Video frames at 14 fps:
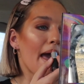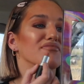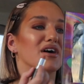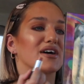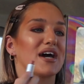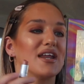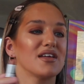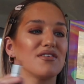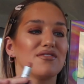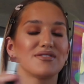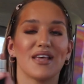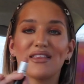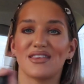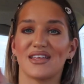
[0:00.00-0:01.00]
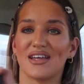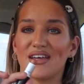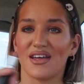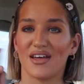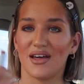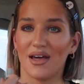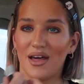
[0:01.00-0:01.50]
But I kind of use like
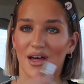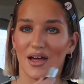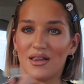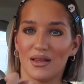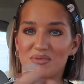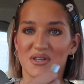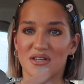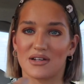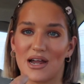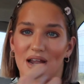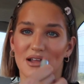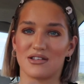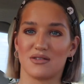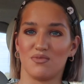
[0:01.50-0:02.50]
the lipstick to kind of